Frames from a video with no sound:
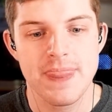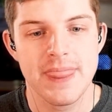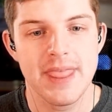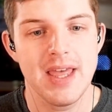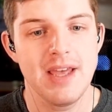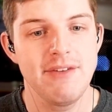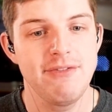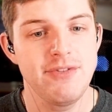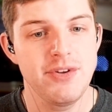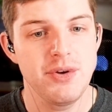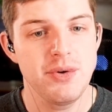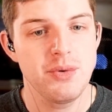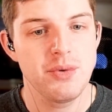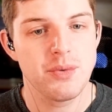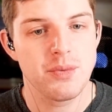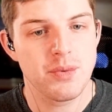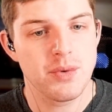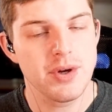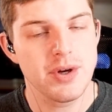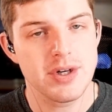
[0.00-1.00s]
if you
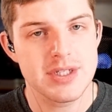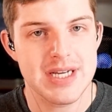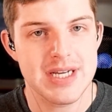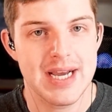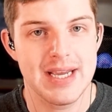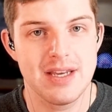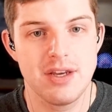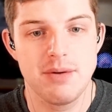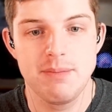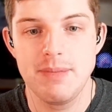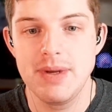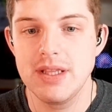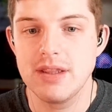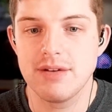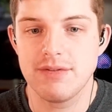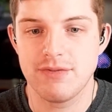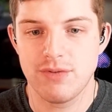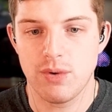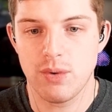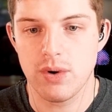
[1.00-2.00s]
roll your die and you meet the
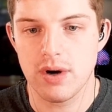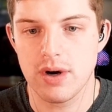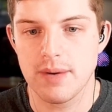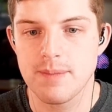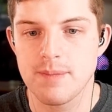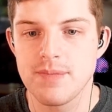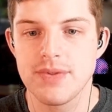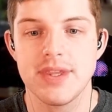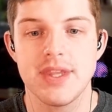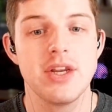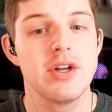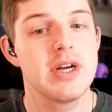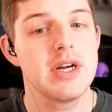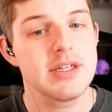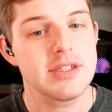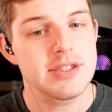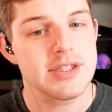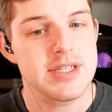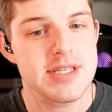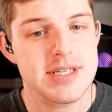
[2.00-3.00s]
4, then your
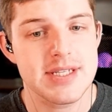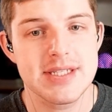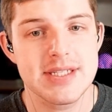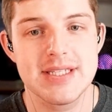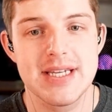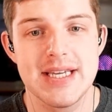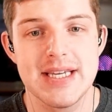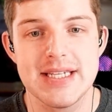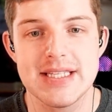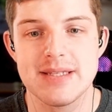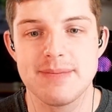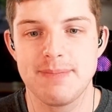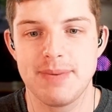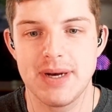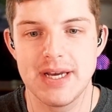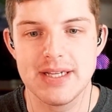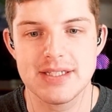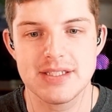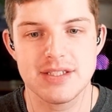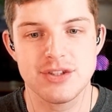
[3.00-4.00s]
character succeeds,
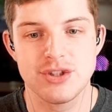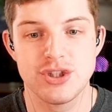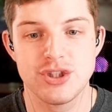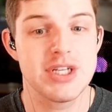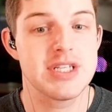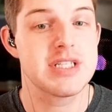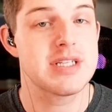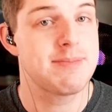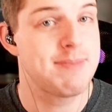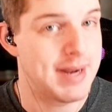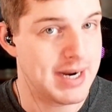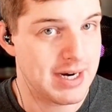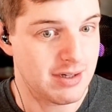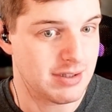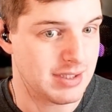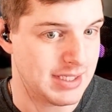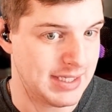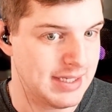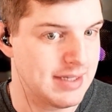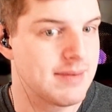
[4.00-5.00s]
but just
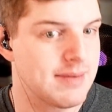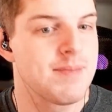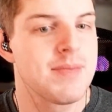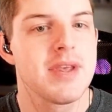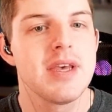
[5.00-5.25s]
barely.